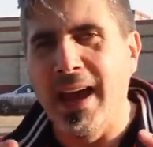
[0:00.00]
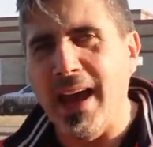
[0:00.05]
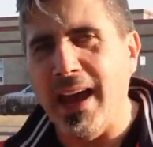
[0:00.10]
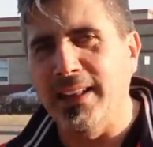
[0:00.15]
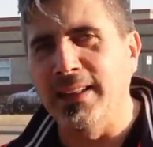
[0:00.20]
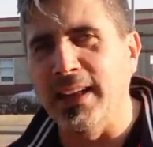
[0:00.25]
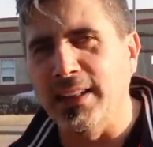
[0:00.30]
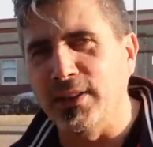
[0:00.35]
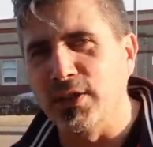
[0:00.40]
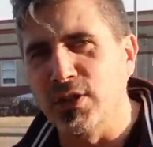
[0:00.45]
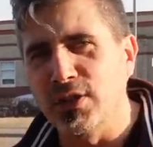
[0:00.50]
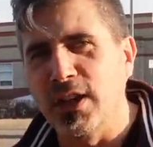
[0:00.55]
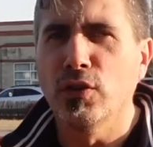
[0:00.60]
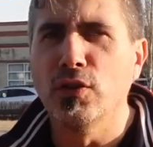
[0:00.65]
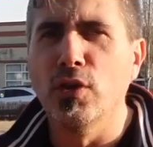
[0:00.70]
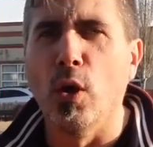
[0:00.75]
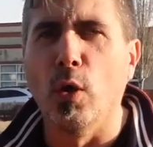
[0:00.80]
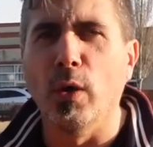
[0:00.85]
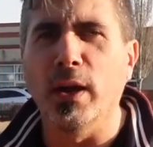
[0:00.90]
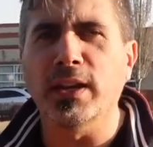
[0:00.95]
and that there's
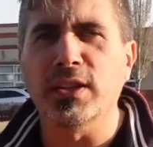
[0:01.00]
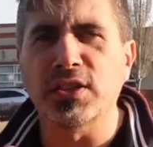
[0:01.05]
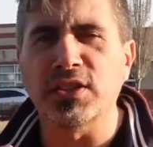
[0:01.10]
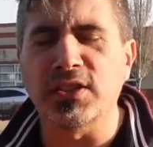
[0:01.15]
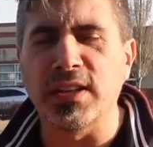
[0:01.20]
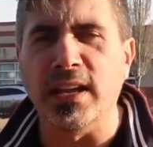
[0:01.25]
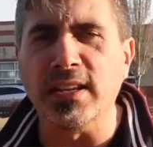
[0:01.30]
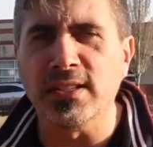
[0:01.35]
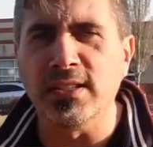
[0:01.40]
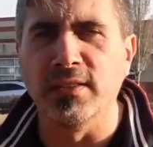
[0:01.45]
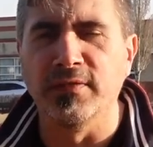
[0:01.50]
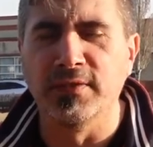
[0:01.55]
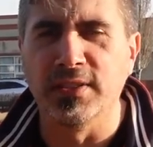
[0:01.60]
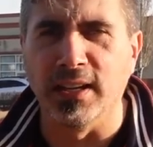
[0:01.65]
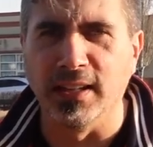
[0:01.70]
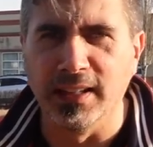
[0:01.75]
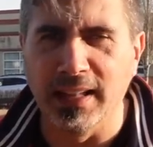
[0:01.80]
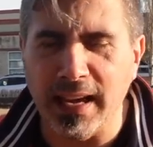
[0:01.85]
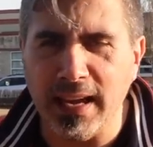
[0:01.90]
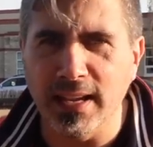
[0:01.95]
no extensive
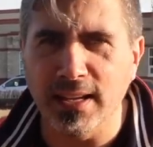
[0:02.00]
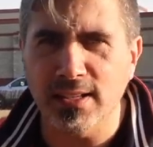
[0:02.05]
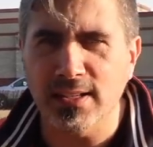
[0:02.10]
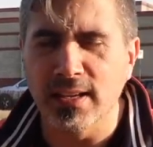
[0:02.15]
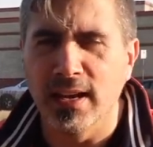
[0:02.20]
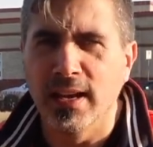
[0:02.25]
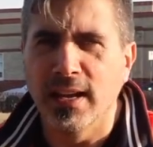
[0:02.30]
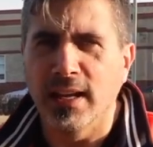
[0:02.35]
delays.